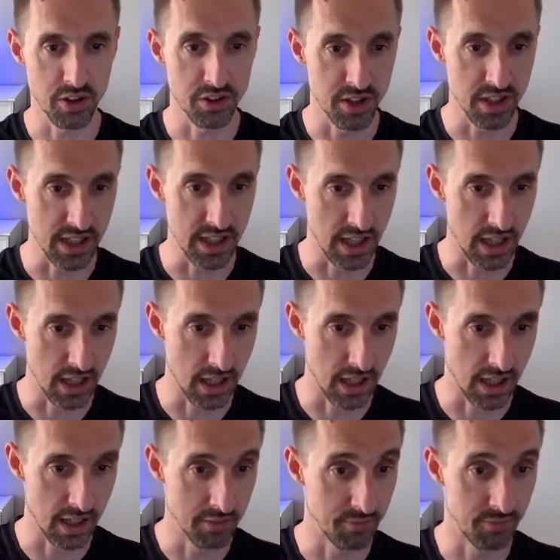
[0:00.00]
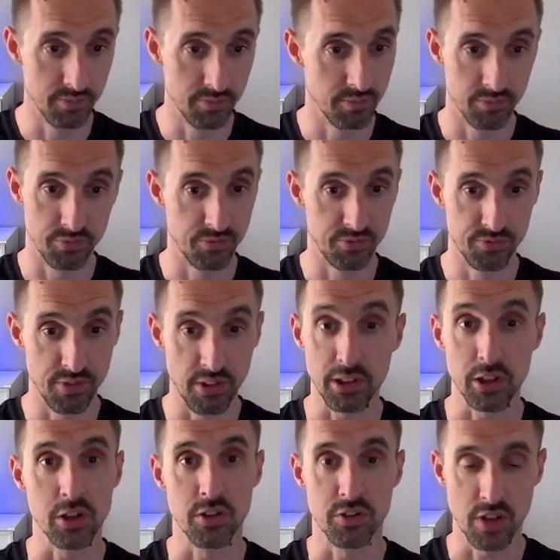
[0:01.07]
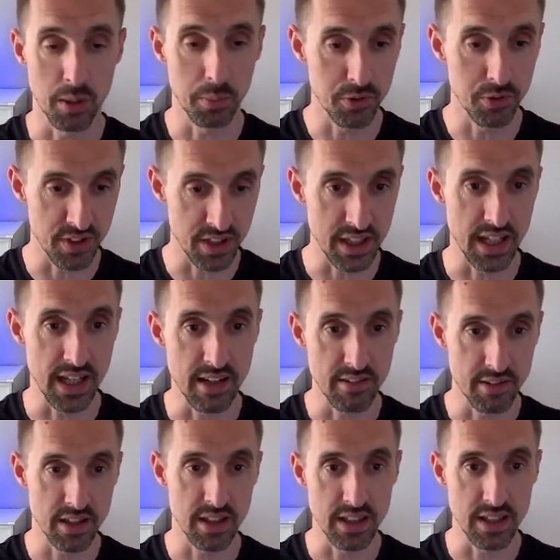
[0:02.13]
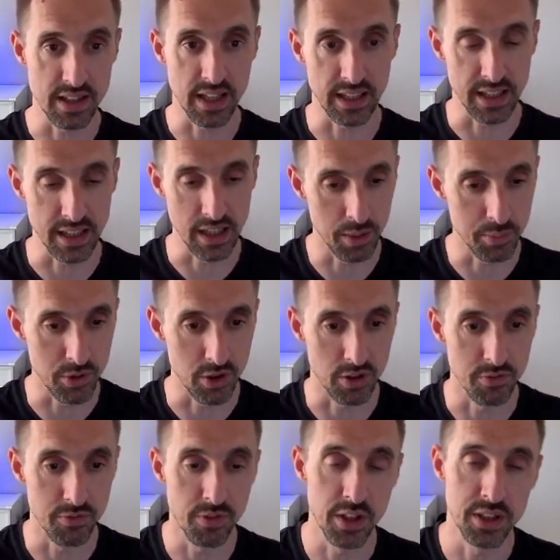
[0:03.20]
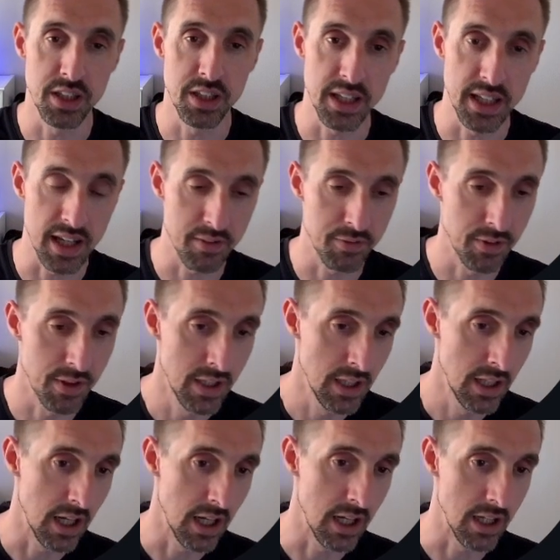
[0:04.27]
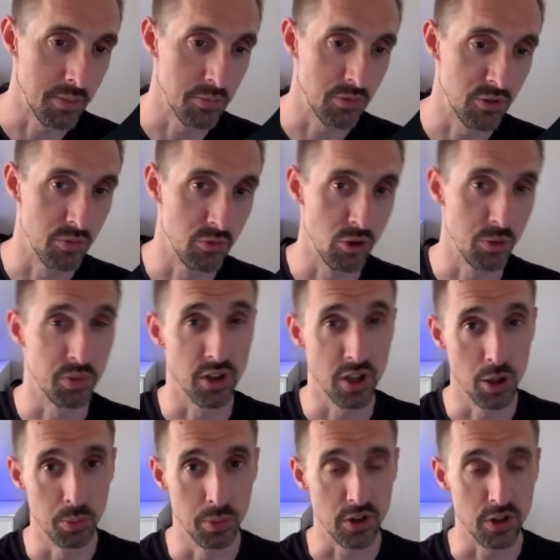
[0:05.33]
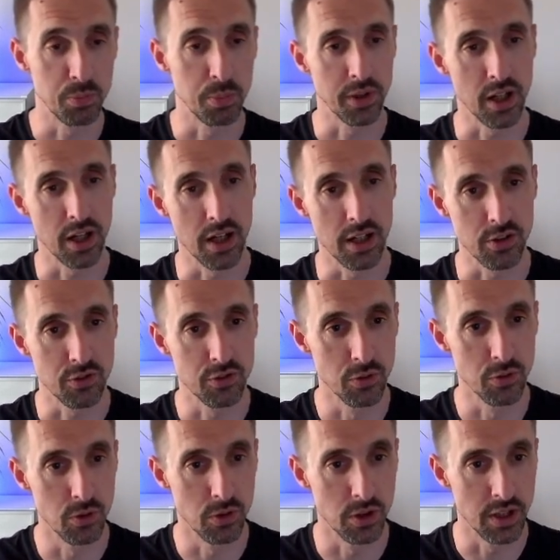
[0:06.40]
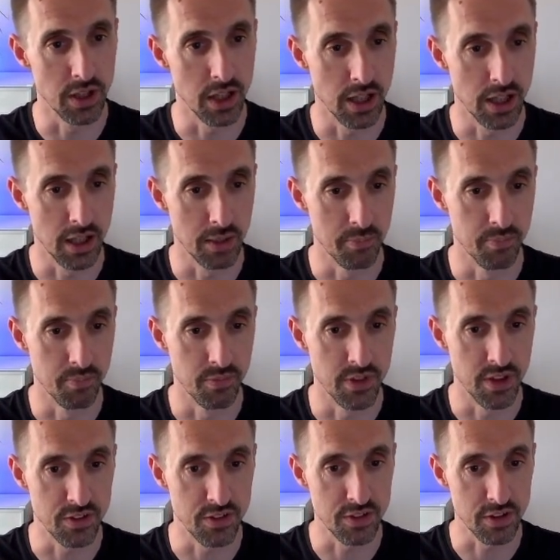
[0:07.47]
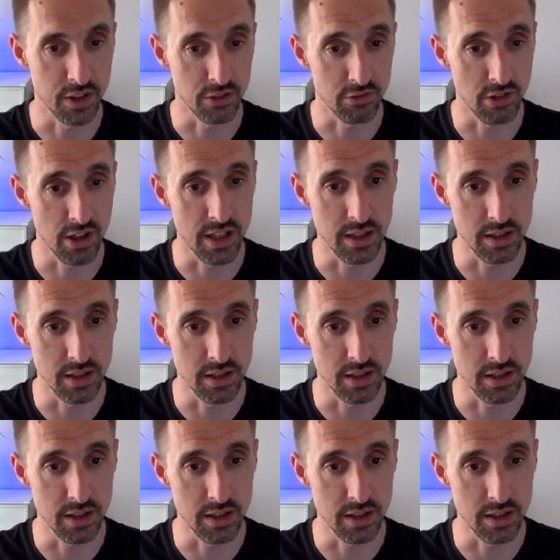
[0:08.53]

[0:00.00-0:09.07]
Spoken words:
the very good examples in here in their GitHub, you can find that they have some Jupyter notebooks. But I saw this great